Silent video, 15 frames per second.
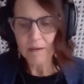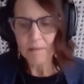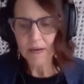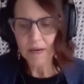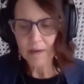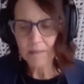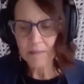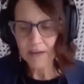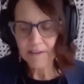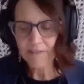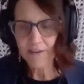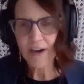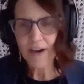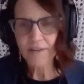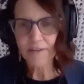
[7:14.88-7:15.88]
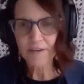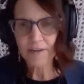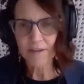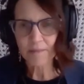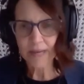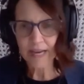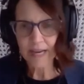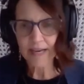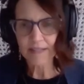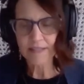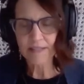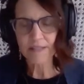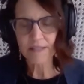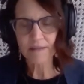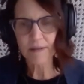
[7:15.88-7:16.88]
my father
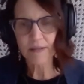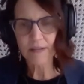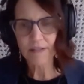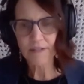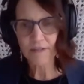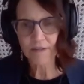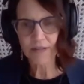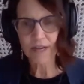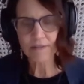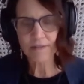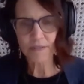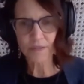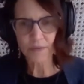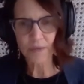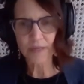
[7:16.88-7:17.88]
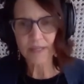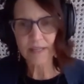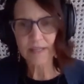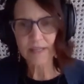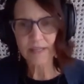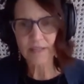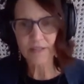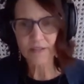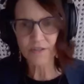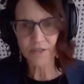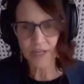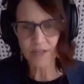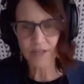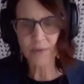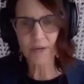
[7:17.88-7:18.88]
passed in 2020, in
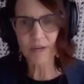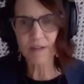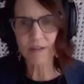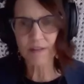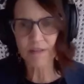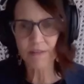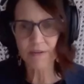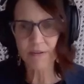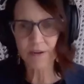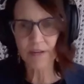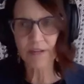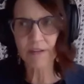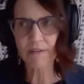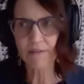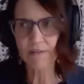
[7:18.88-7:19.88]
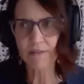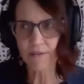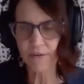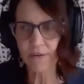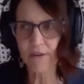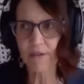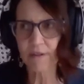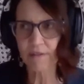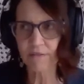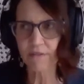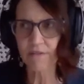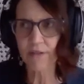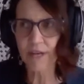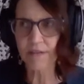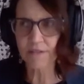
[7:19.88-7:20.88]
January 30th,
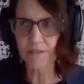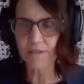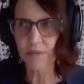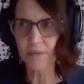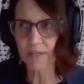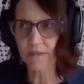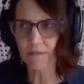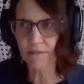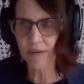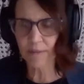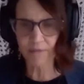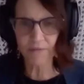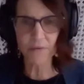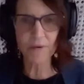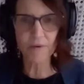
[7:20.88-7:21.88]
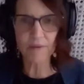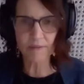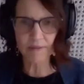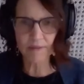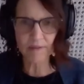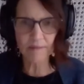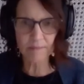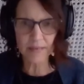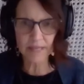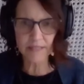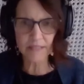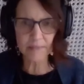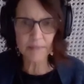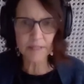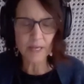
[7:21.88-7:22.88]
2020, right before the
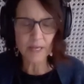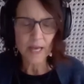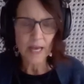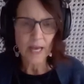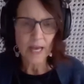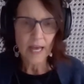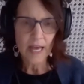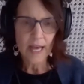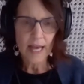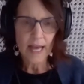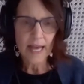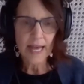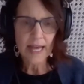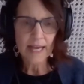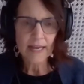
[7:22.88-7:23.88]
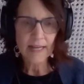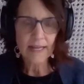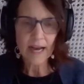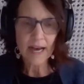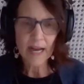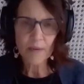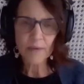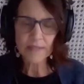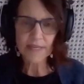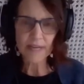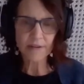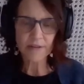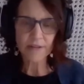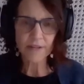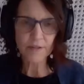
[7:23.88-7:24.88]
pandemic. And I was
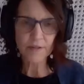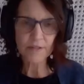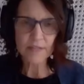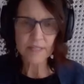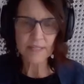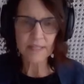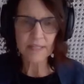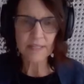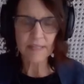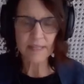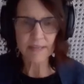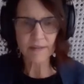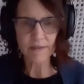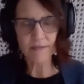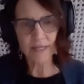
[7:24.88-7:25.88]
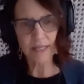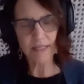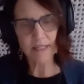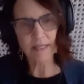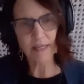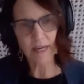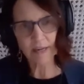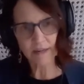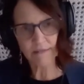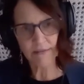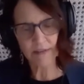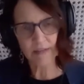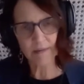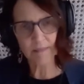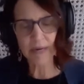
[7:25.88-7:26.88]
down in Houston, taking care of
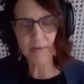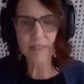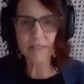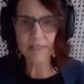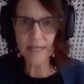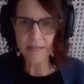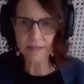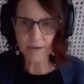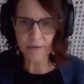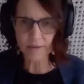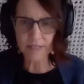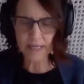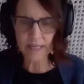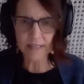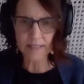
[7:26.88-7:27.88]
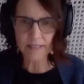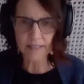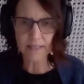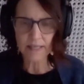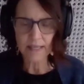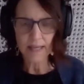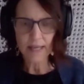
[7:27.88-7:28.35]
him, but I was staying in a hotel,